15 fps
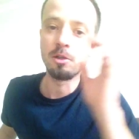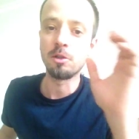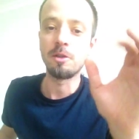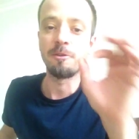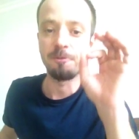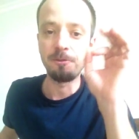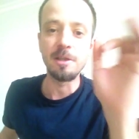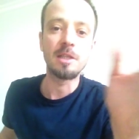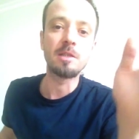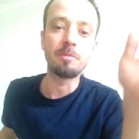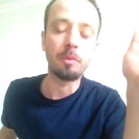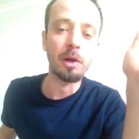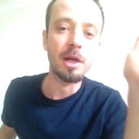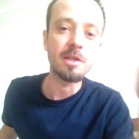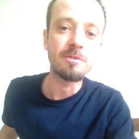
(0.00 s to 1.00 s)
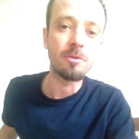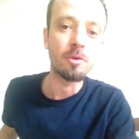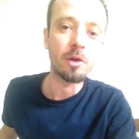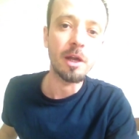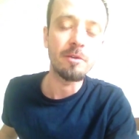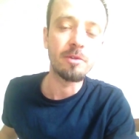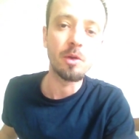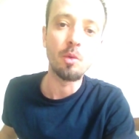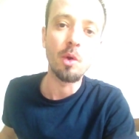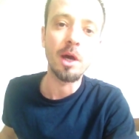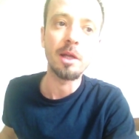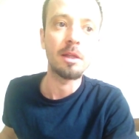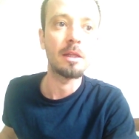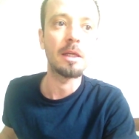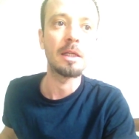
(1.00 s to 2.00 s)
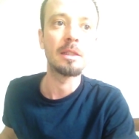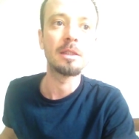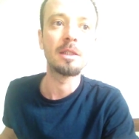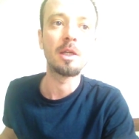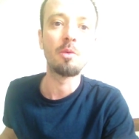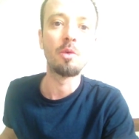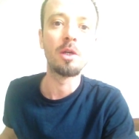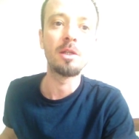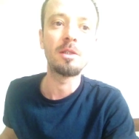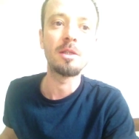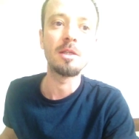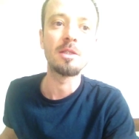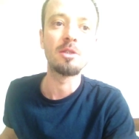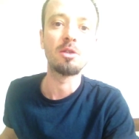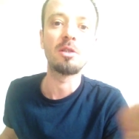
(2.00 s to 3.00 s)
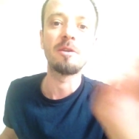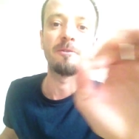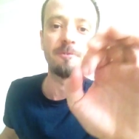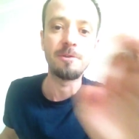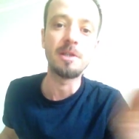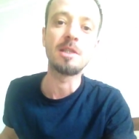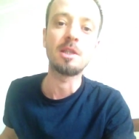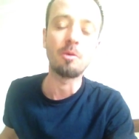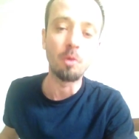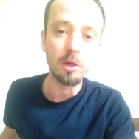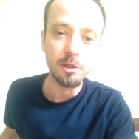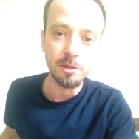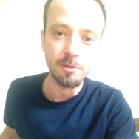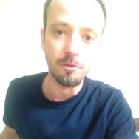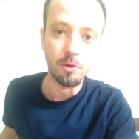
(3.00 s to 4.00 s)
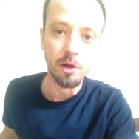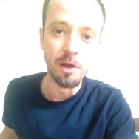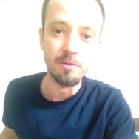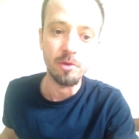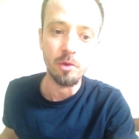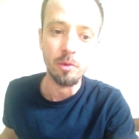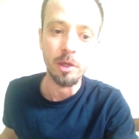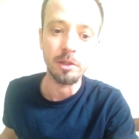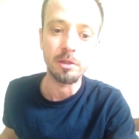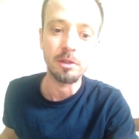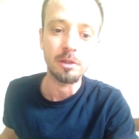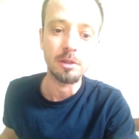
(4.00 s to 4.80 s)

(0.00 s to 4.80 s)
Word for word: not a fixed price for everyone and the quality is not a fixed quality for everyone